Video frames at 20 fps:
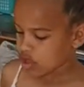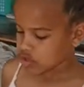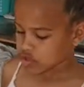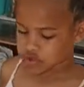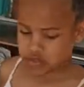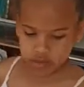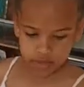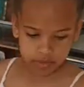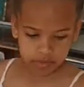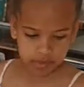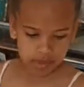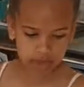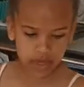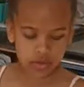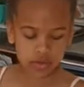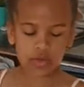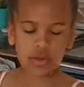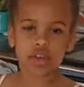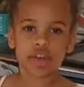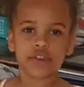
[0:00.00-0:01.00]
So I'm
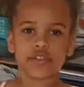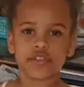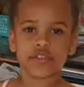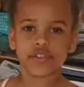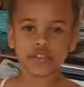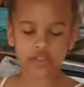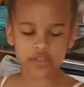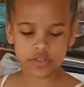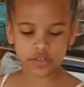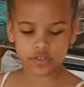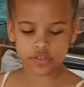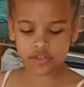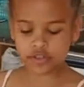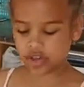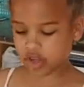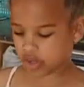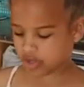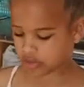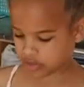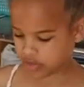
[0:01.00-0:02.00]
now going to
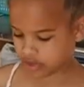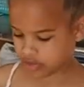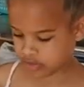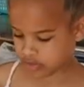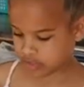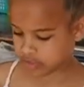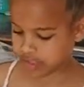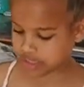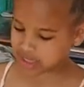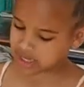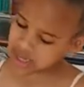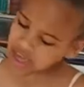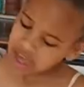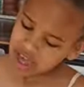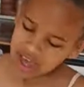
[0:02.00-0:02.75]
start decorating it.